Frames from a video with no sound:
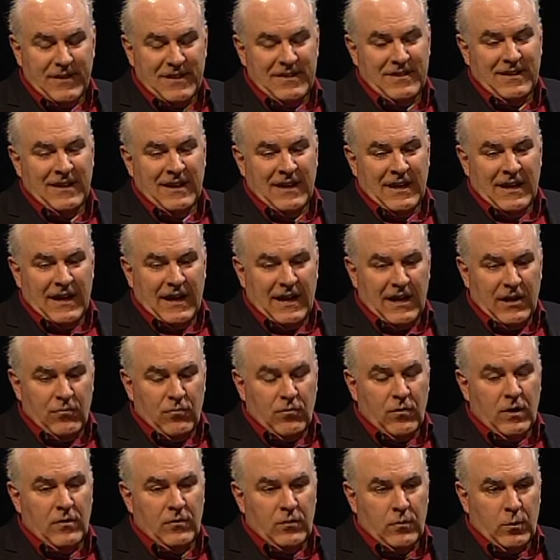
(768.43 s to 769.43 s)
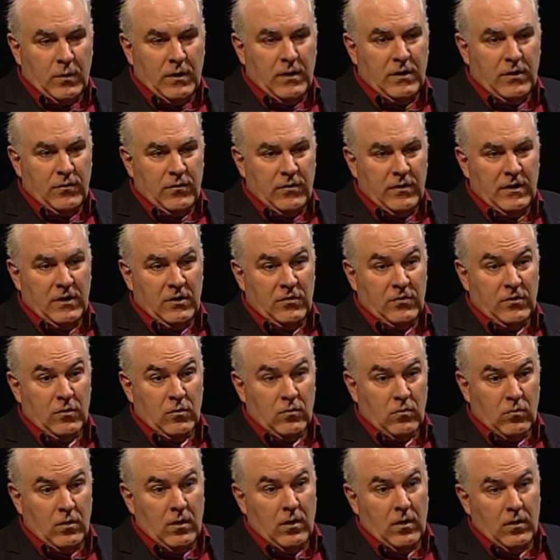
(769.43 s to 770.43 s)
I had run 23 years in
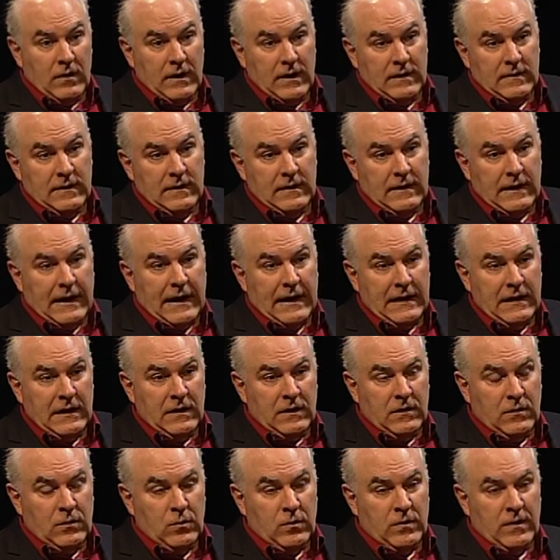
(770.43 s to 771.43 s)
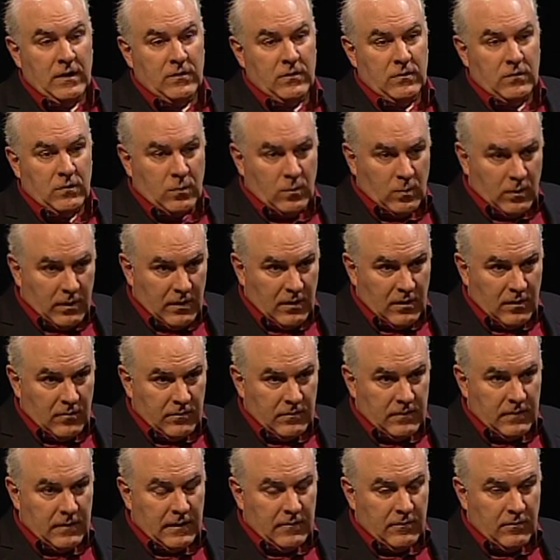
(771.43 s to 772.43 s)
a row, 1990 to
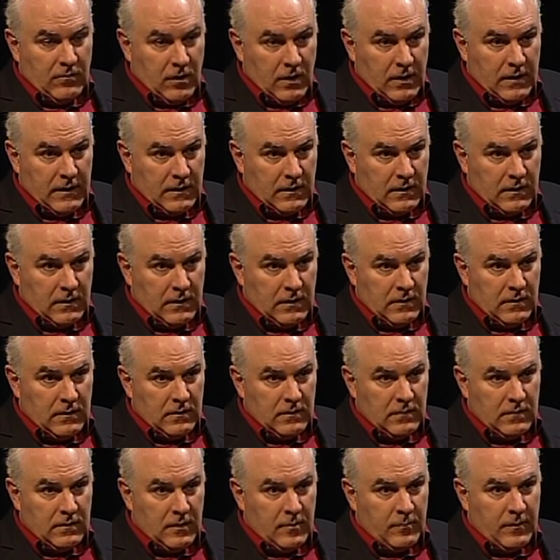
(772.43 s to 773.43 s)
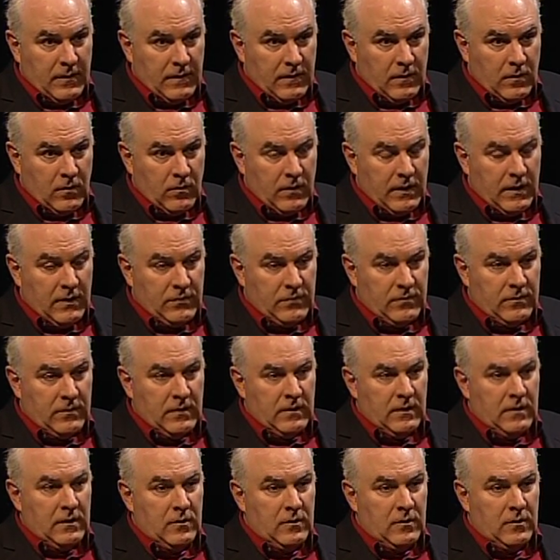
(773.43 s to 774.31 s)
2012, and ironically, there by the grace,